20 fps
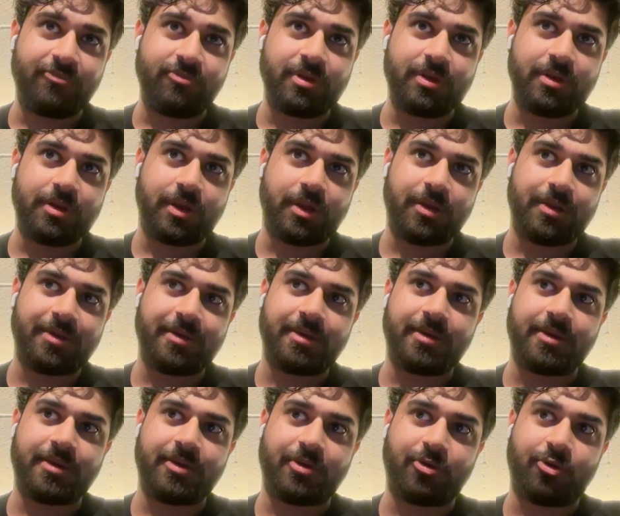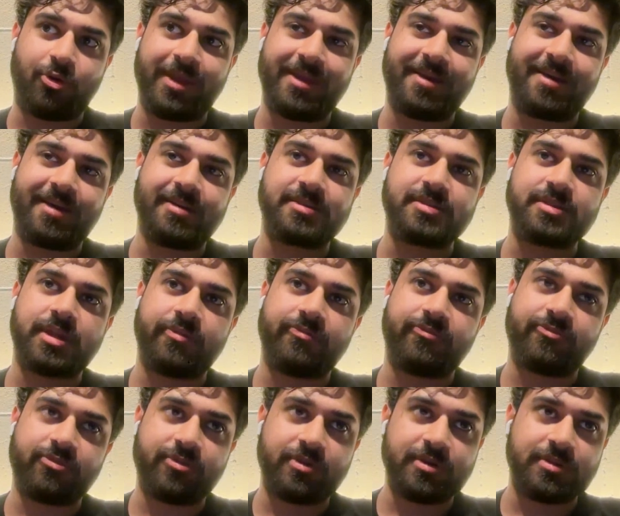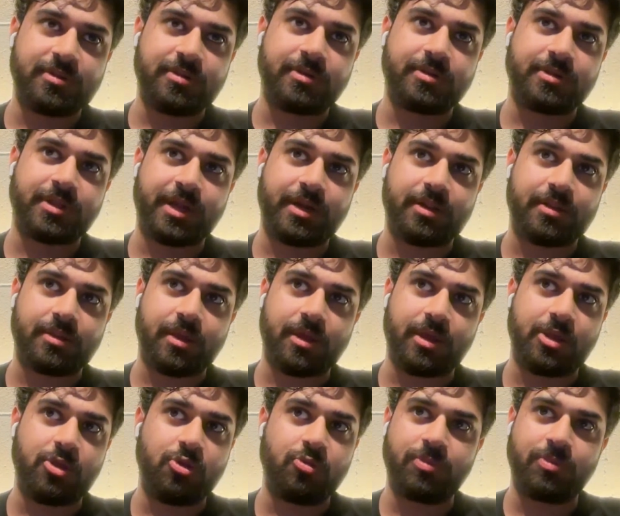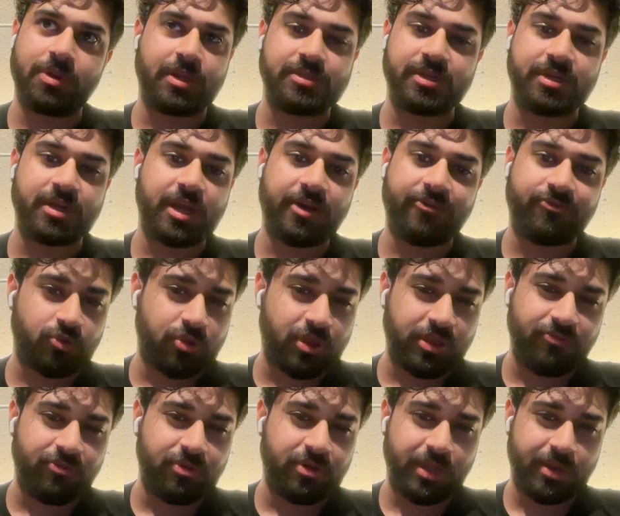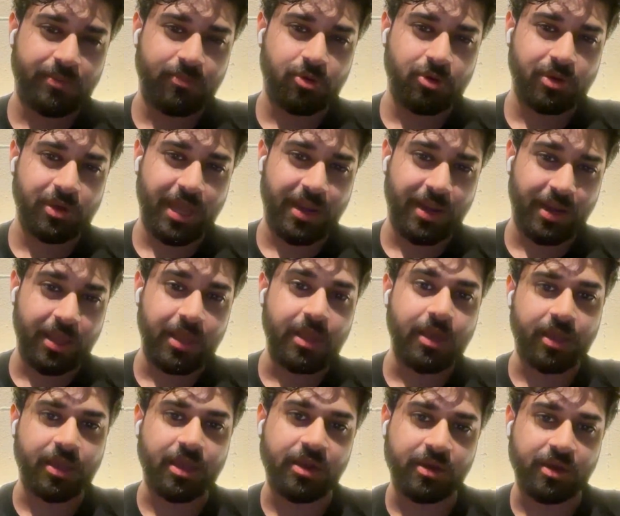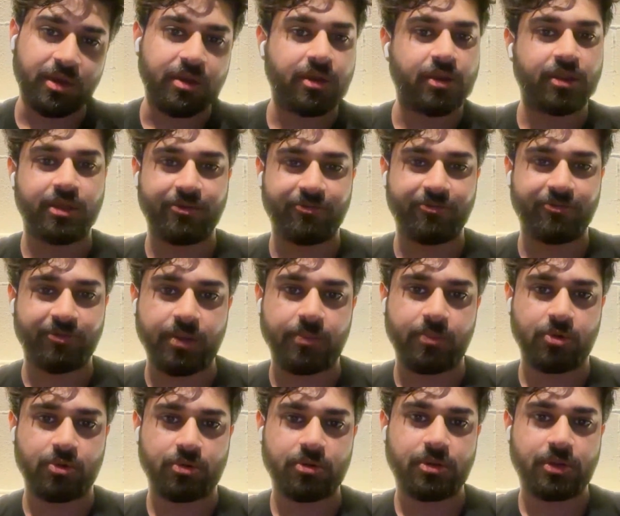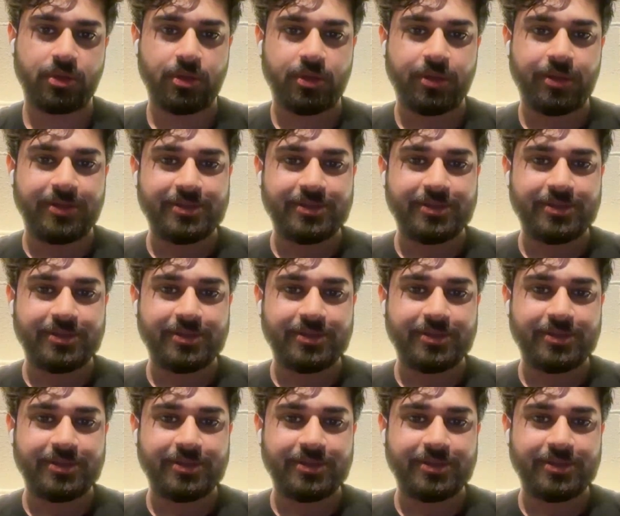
even going a step further, that a human doesn't have to give a demo, and AI can give a demo.